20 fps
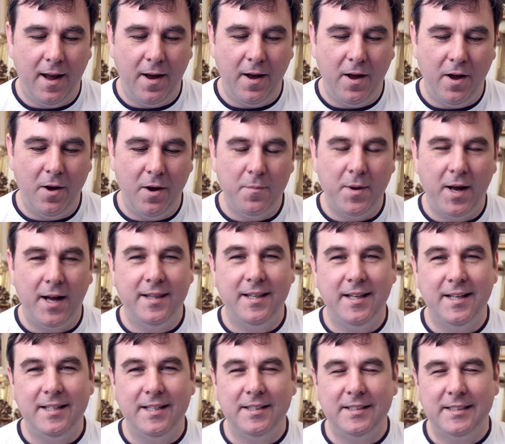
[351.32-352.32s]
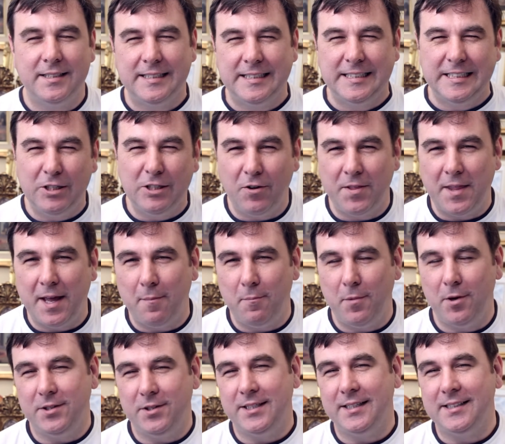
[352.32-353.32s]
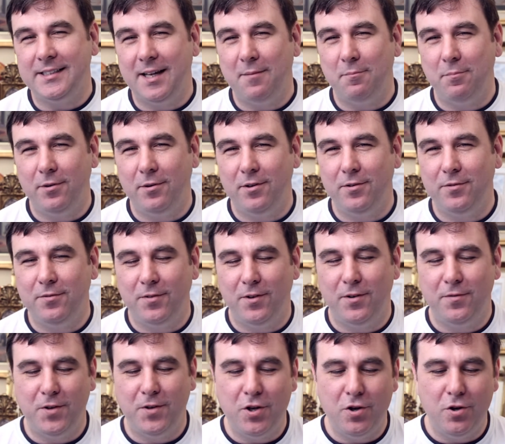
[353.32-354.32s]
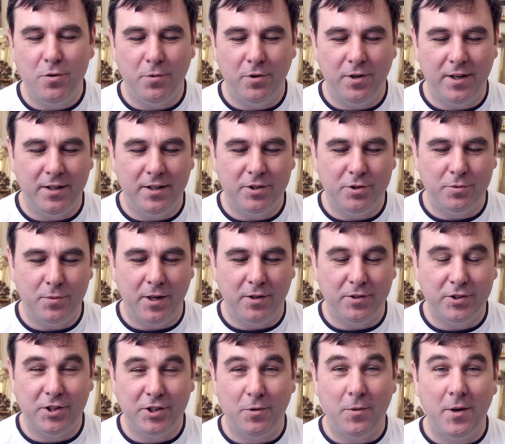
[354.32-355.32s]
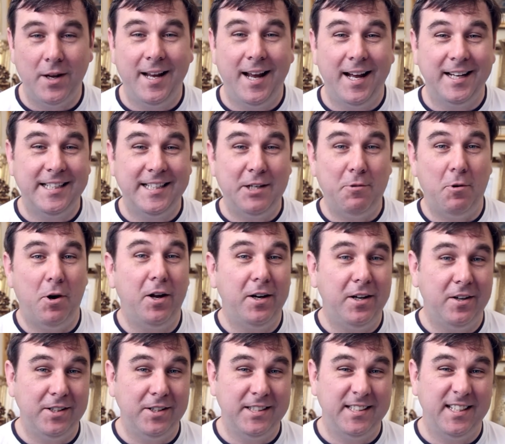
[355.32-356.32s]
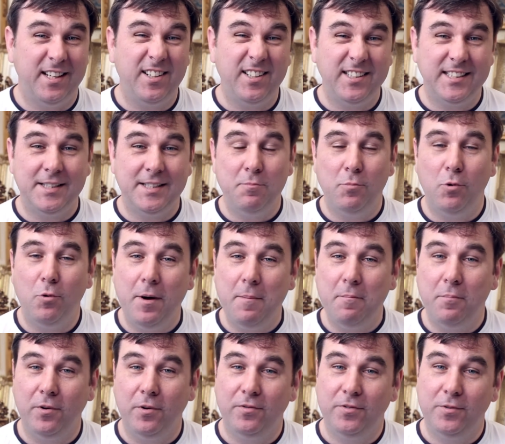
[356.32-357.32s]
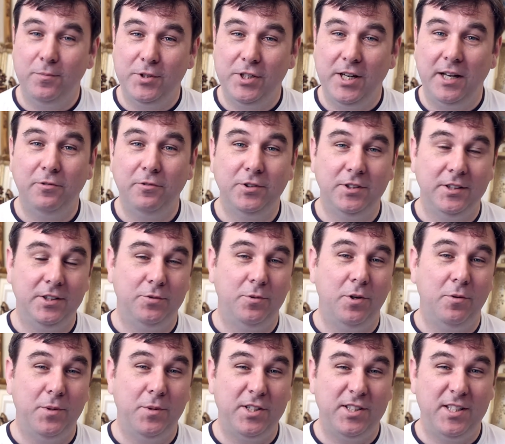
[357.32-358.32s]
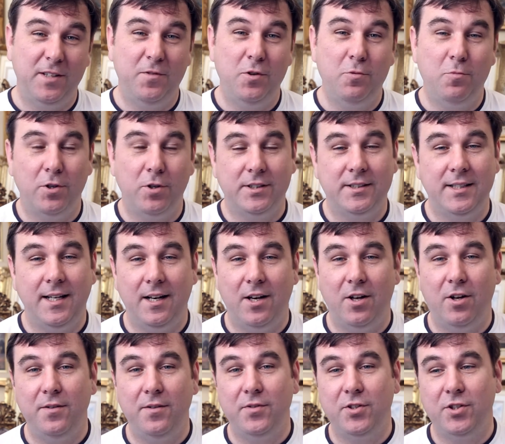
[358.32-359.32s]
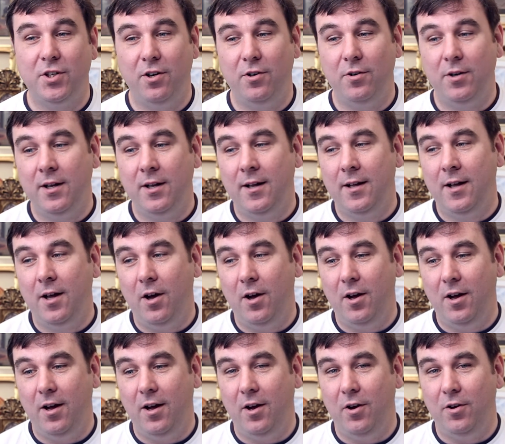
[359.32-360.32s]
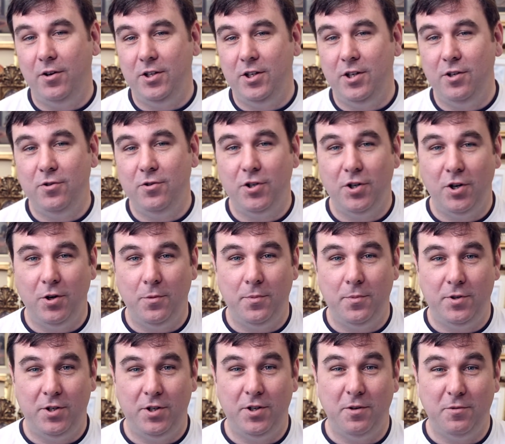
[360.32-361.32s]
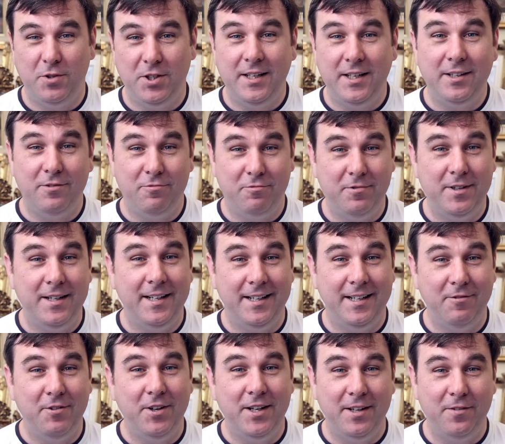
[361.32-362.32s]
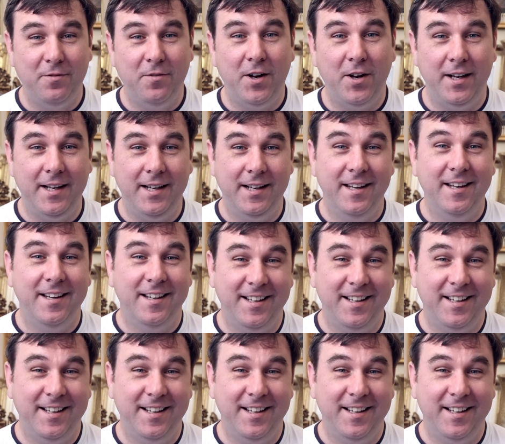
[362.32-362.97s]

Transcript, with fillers: Um, and there's not that much example of, of humour in it as well. So I tell you what, I'd like to see. I'd like to see more input from Chelsea as well, because if you watch their live show uh, on YouTube, she you know, she is really really funny